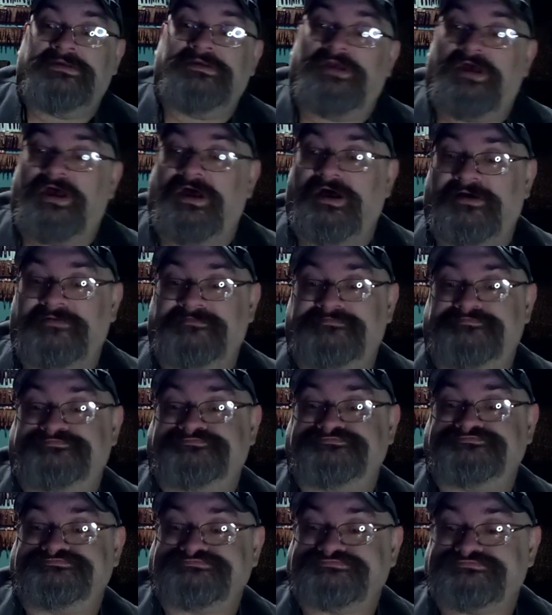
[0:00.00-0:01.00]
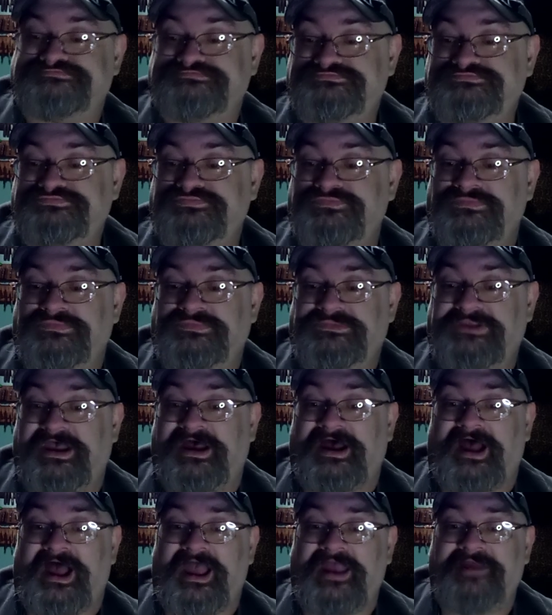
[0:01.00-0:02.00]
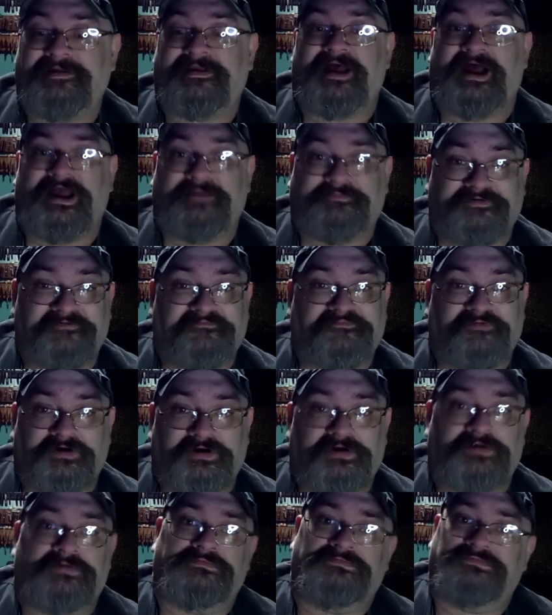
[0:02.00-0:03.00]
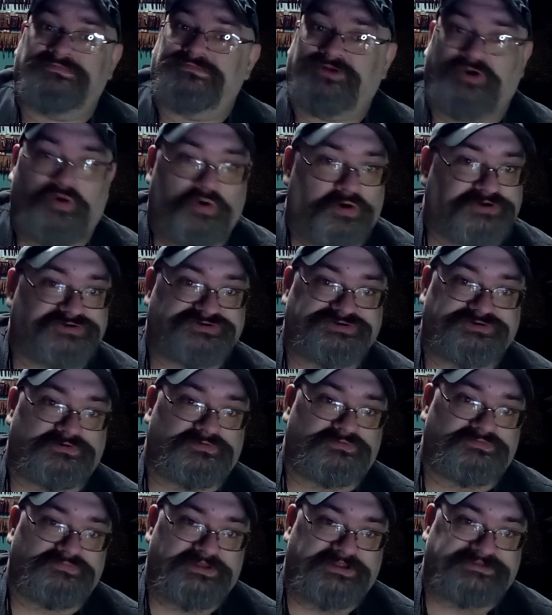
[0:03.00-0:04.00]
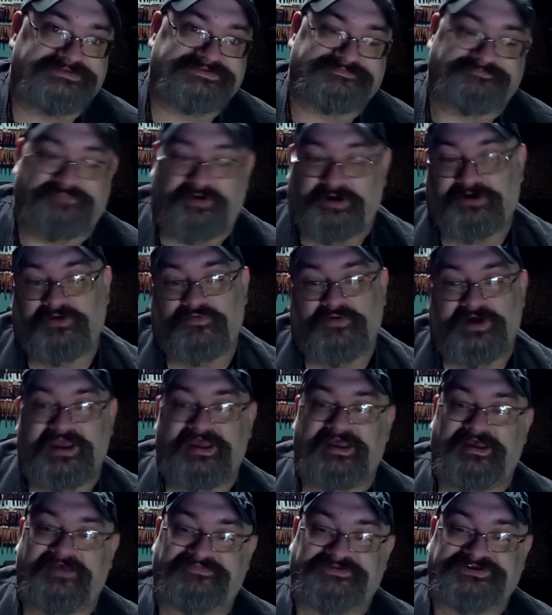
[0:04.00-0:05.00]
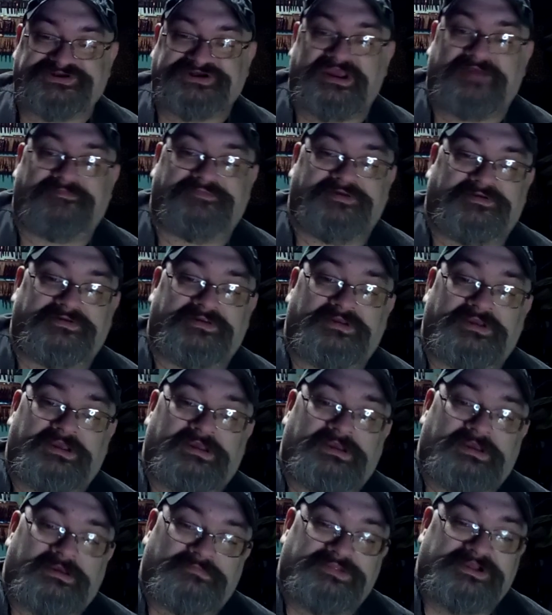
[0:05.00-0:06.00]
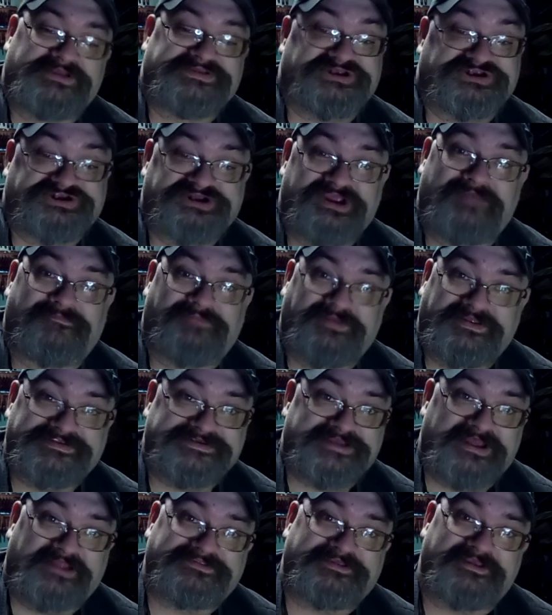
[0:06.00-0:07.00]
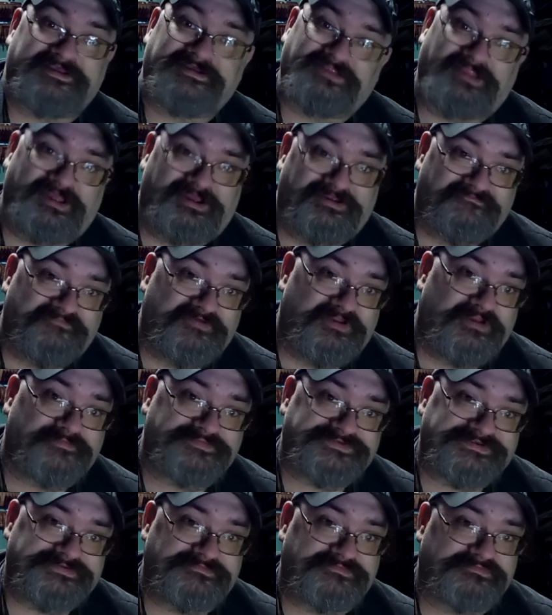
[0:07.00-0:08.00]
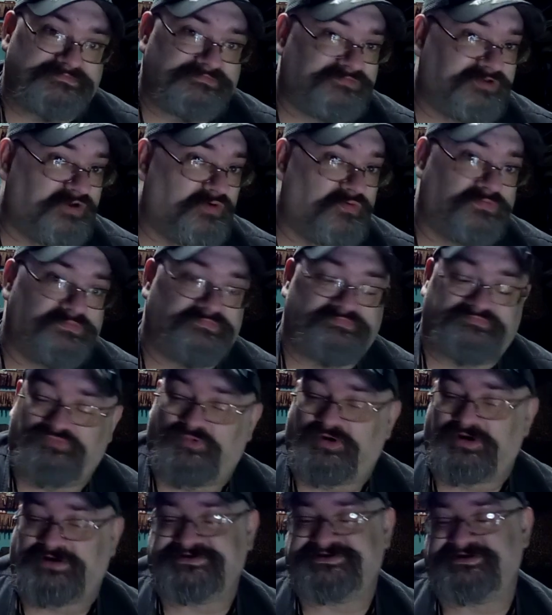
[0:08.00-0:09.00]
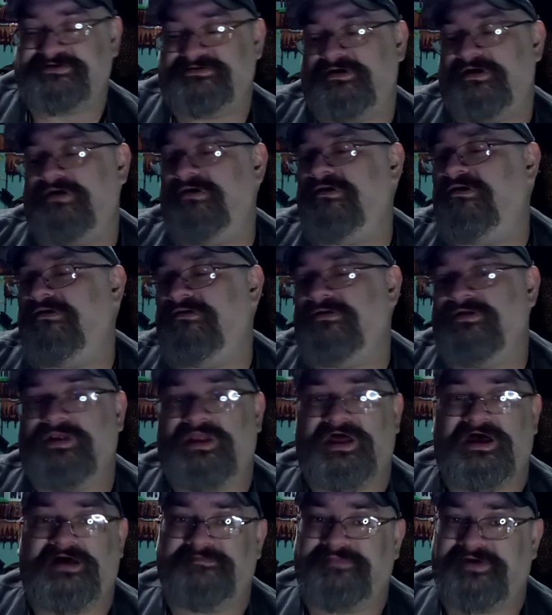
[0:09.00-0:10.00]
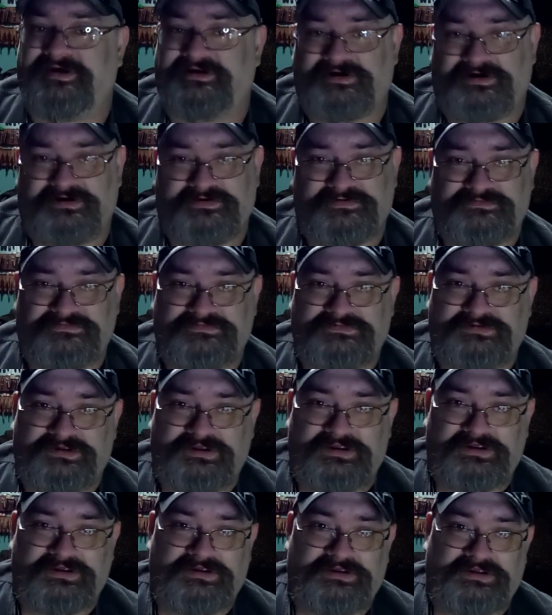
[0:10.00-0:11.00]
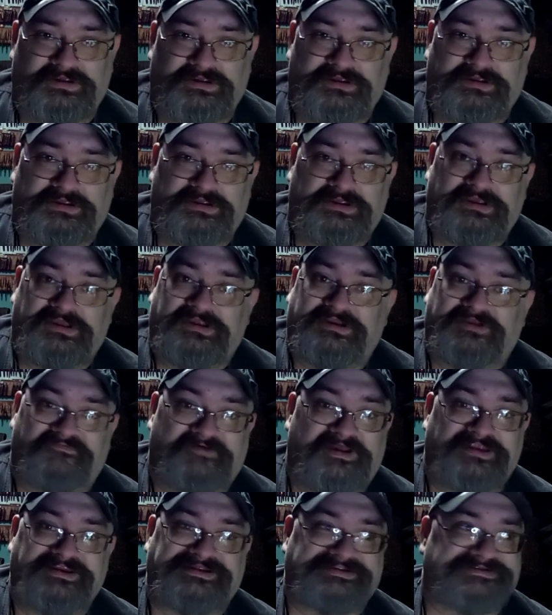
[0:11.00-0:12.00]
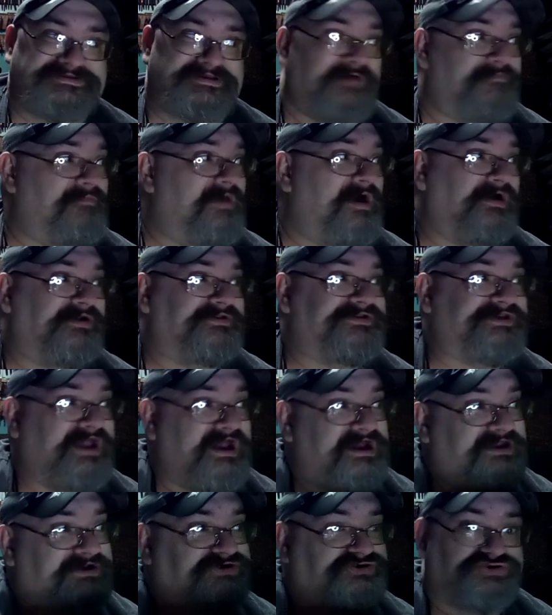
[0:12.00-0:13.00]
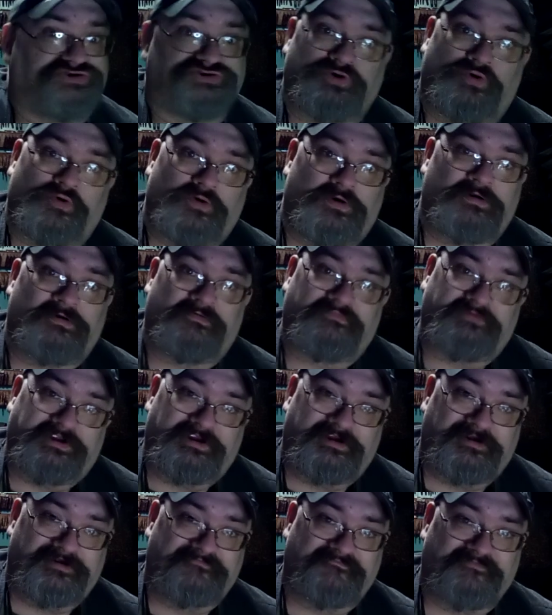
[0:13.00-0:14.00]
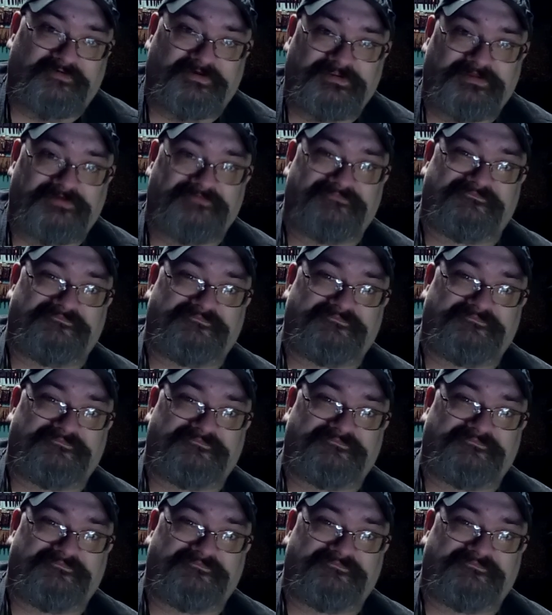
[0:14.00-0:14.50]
one. Yeah, I prefer the corkscrew. That's part of why I have the Champion. Plus the Champion's got the inline Phillips. It works a whole lot better. And if I need something else, I got a drawer over here full of,